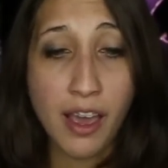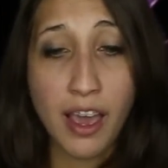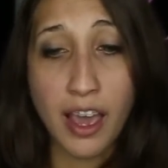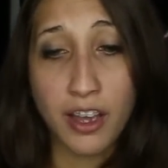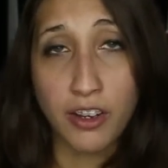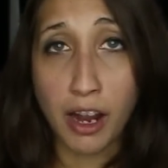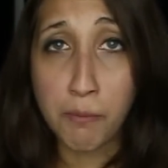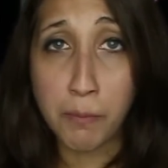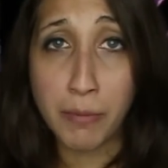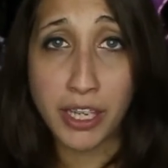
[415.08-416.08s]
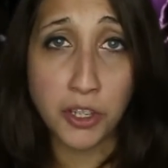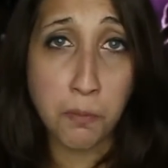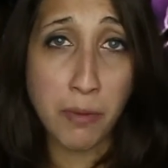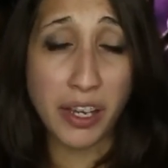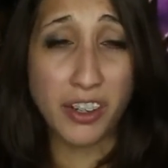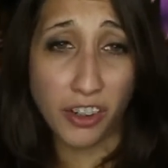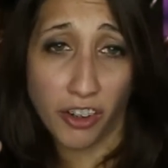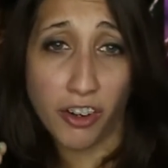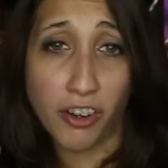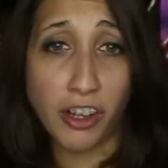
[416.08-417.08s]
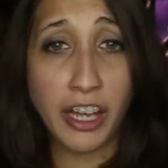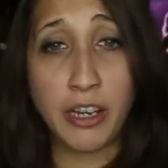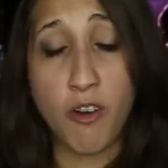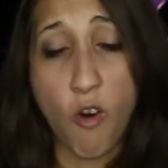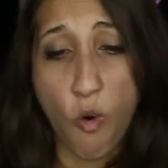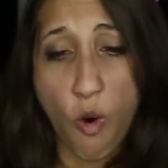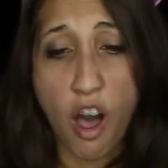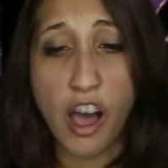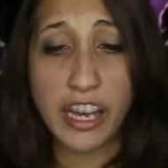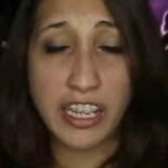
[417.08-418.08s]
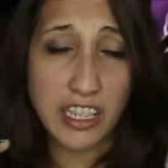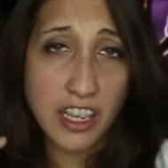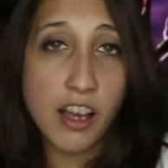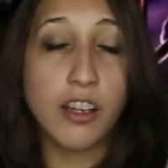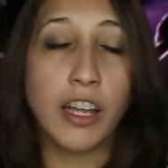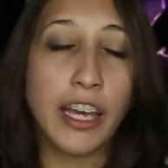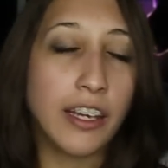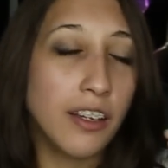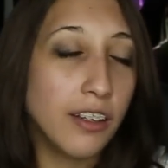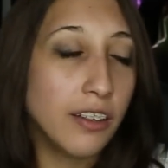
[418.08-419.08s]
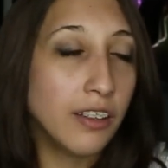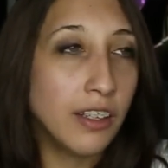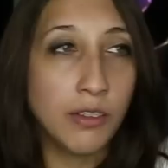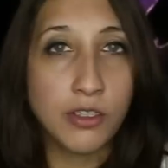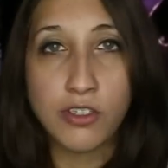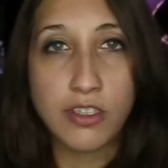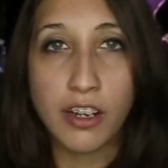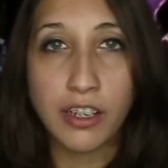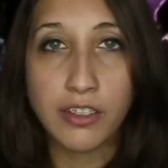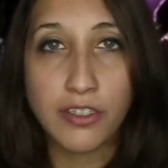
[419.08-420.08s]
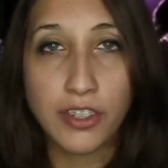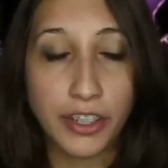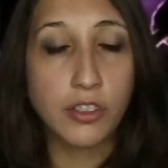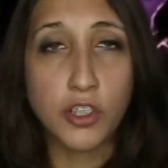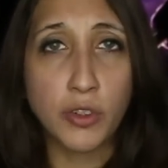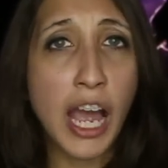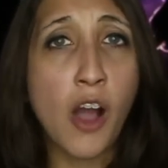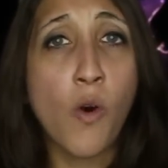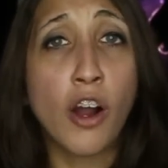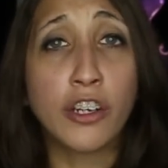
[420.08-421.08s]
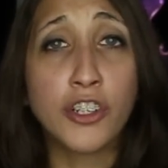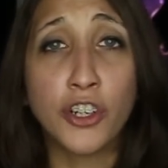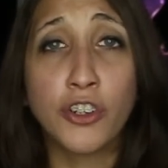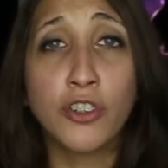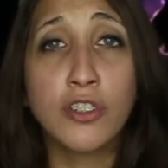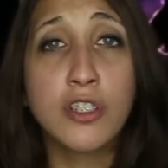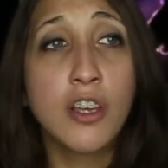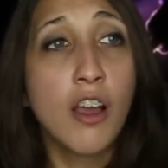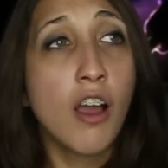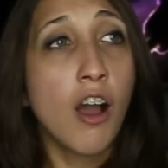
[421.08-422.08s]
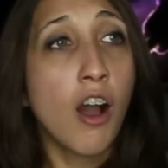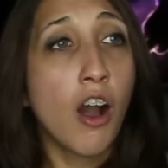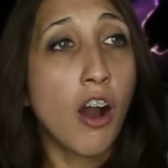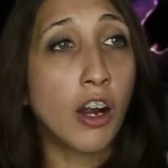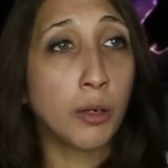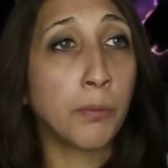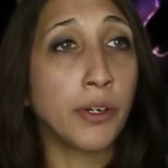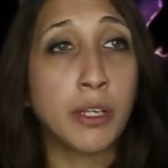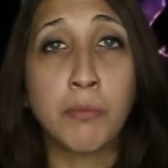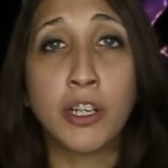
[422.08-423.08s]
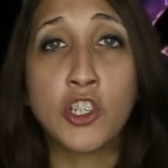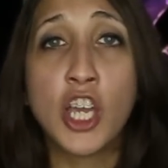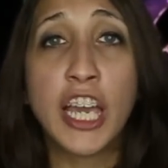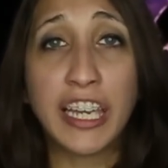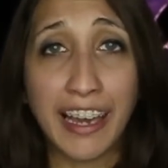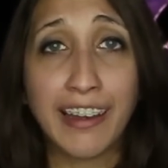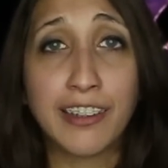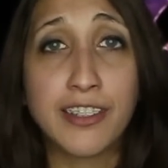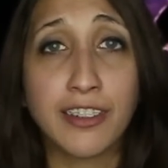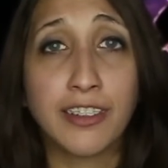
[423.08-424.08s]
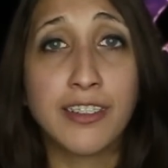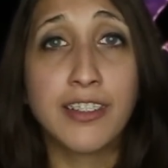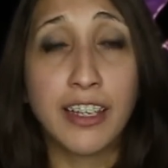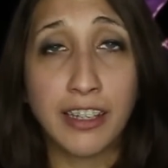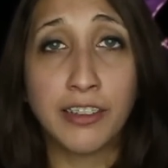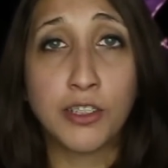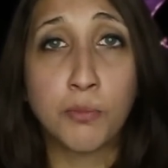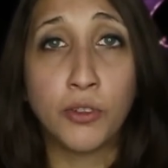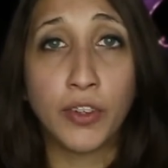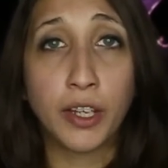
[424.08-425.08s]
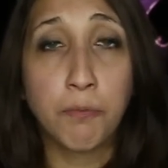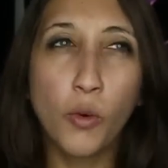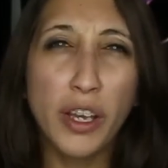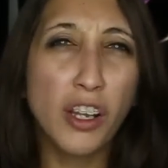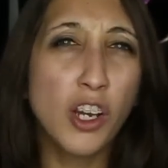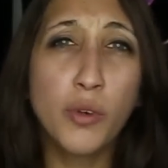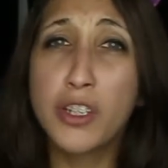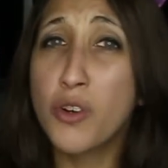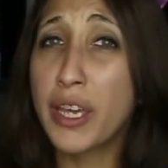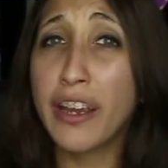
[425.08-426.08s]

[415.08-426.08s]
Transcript: hey girl, I'm gonna make you my girl, and and get like, it was just not necessary. So now our turtles are pretty much gangsters in this movie. Going along with no